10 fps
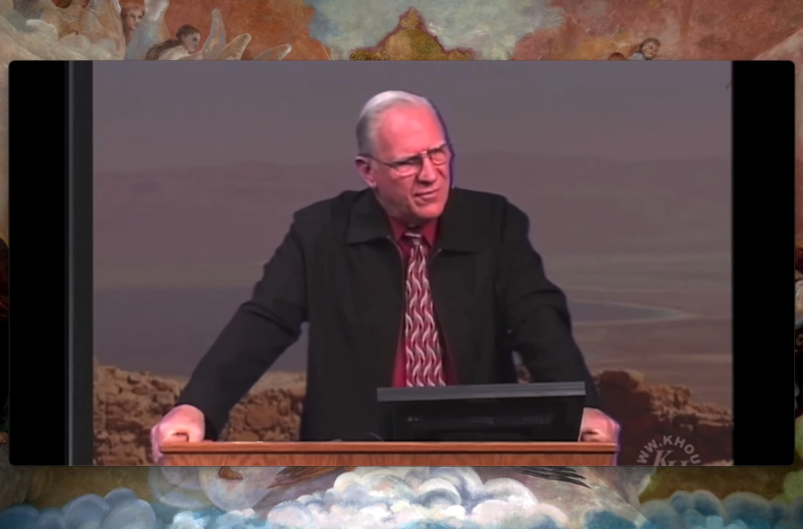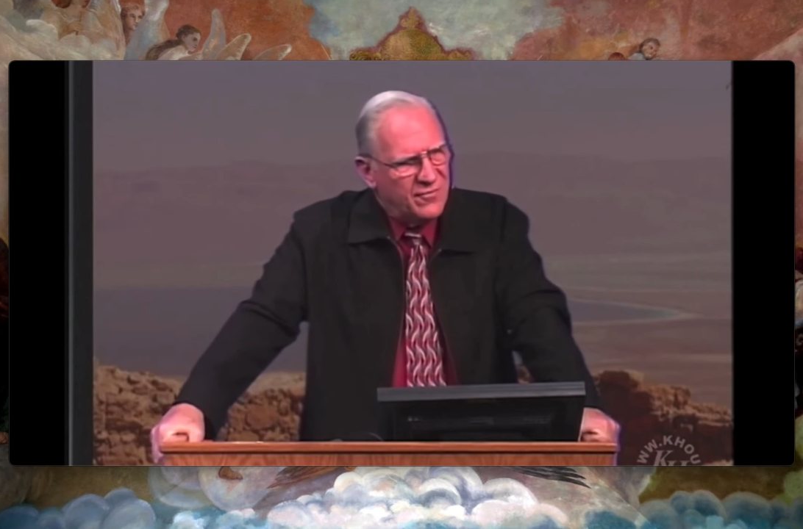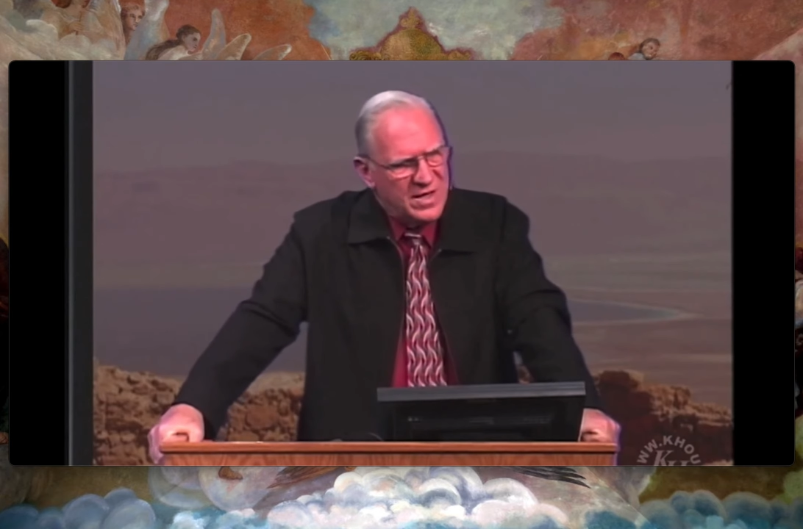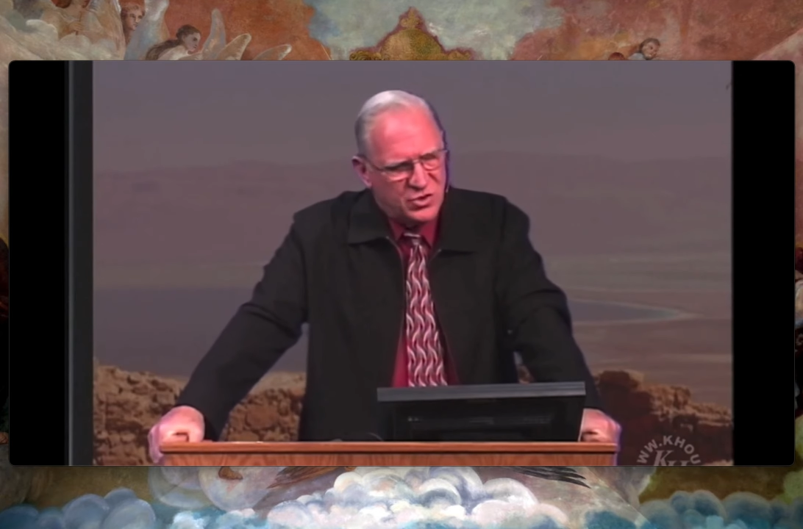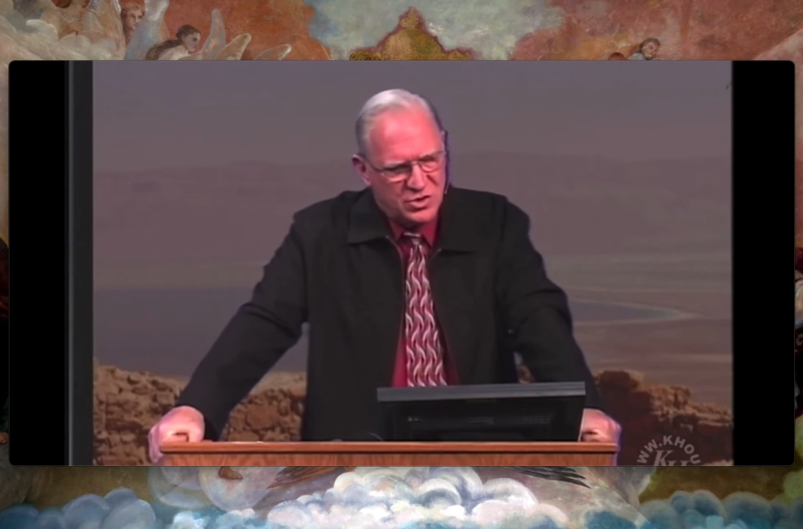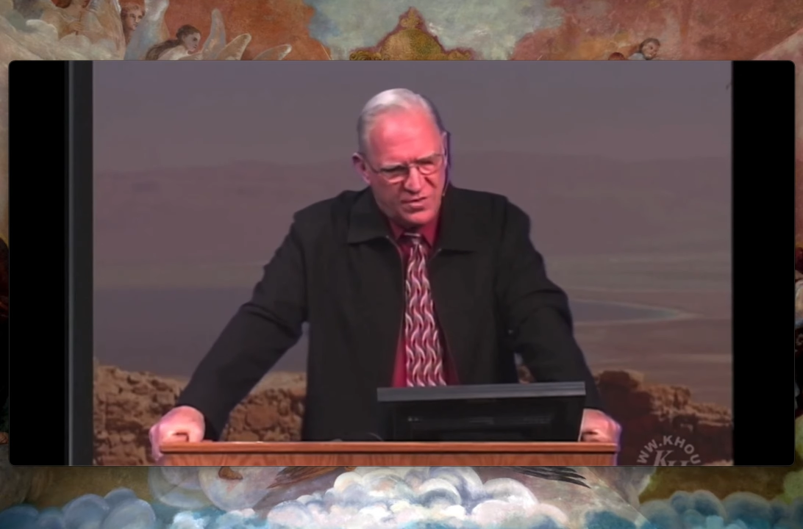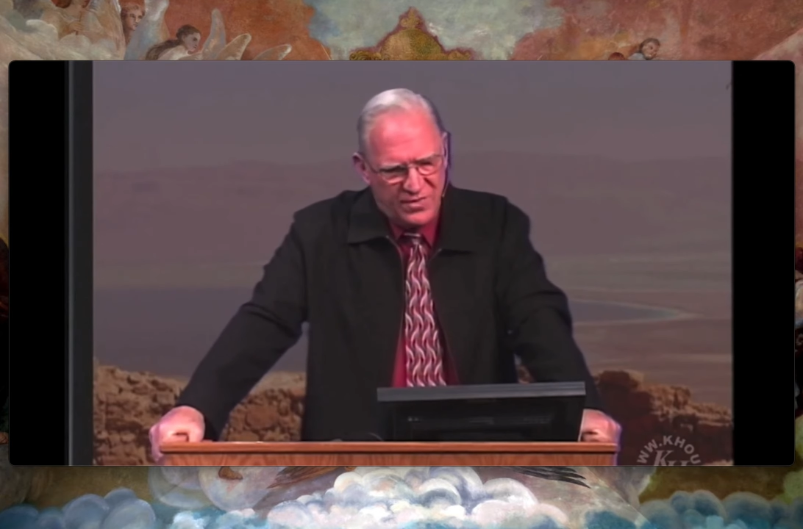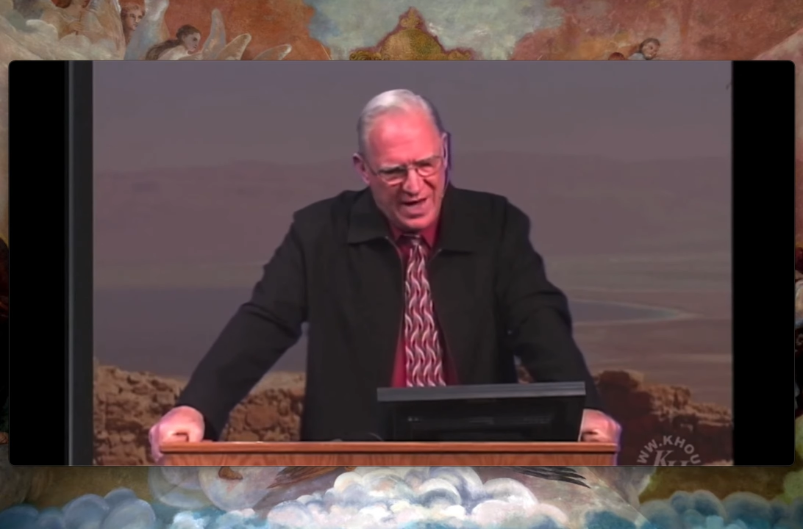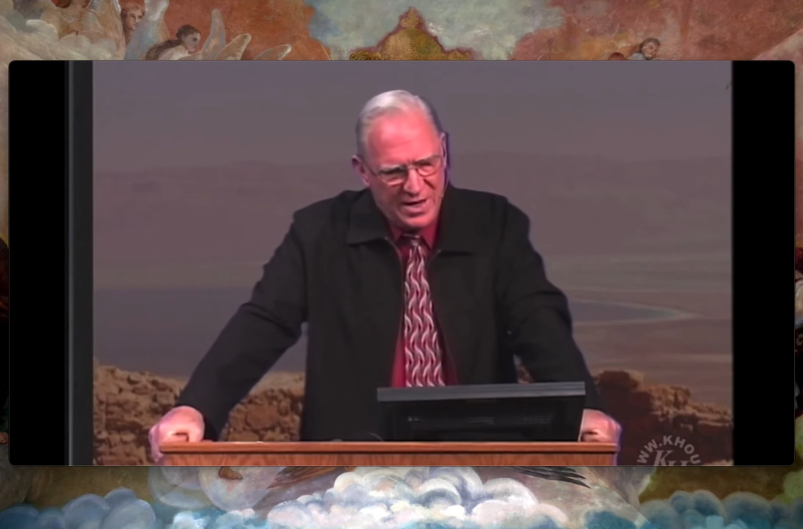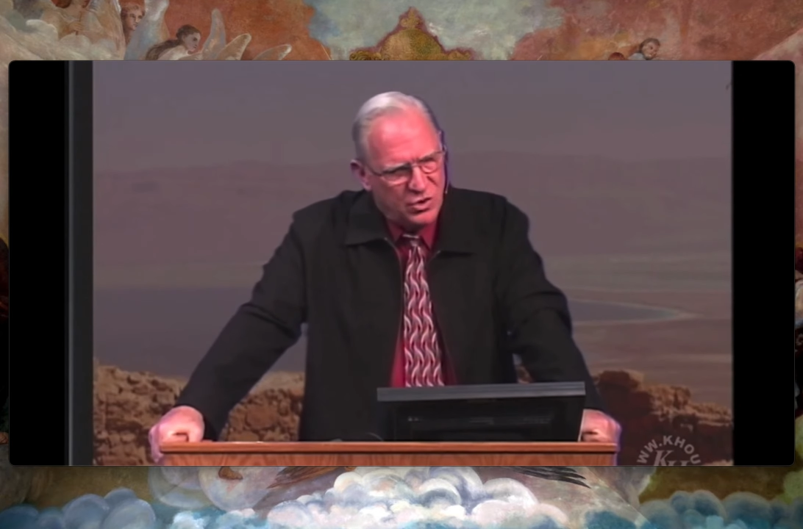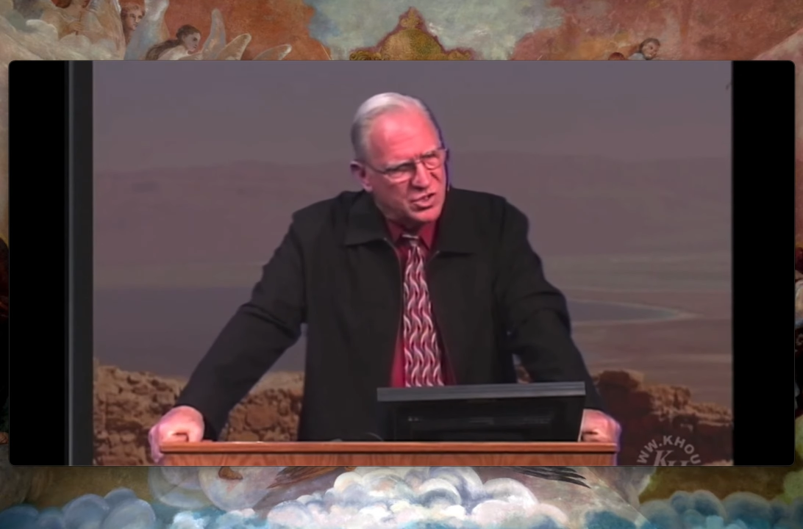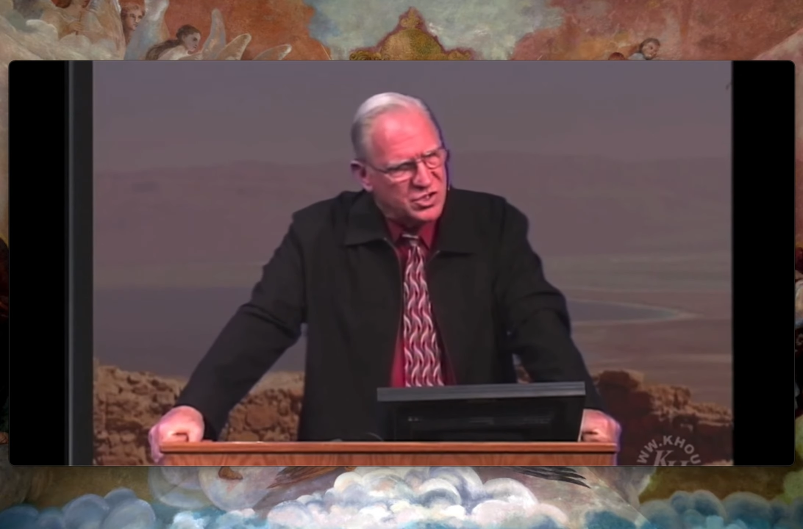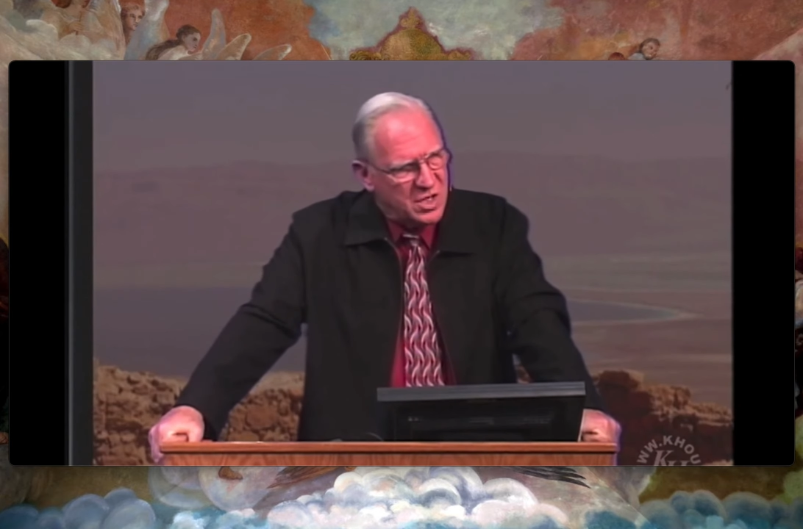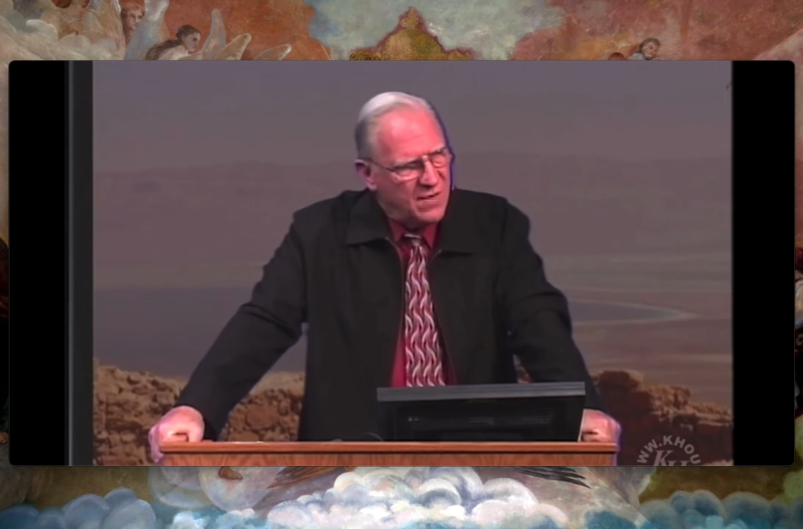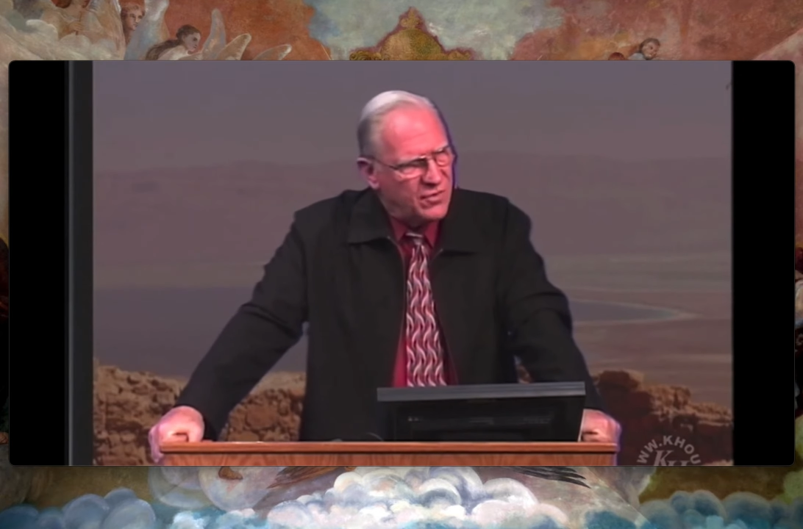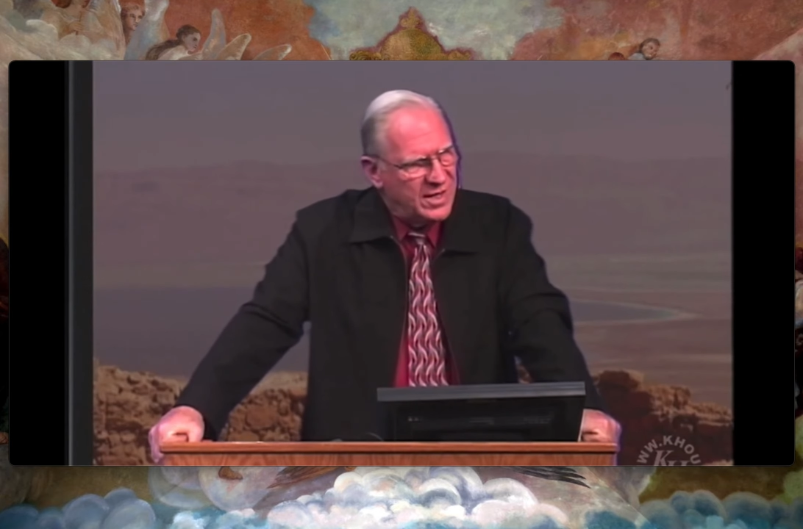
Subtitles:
features of that you discover